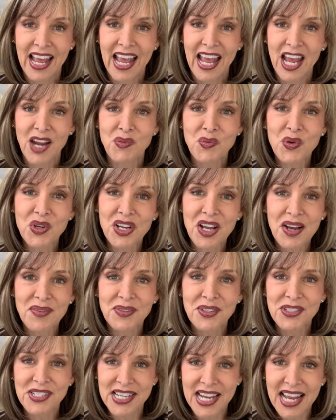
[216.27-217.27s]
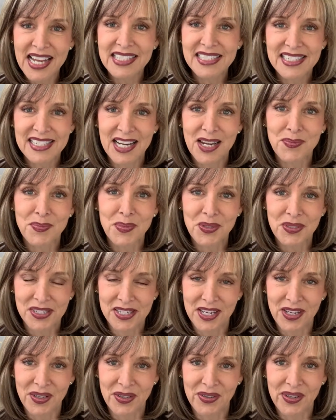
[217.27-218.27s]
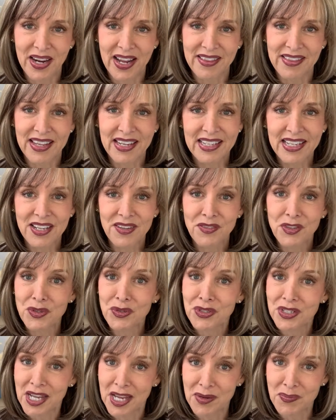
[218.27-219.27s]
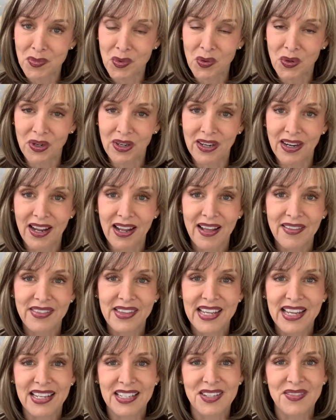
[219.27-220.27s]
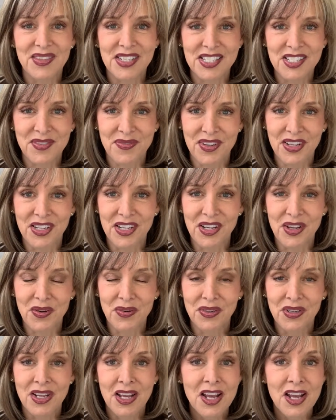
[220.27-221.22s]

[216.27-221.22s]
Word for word: and we'll cover 10 samples here and then give you 10 more at the end of this video.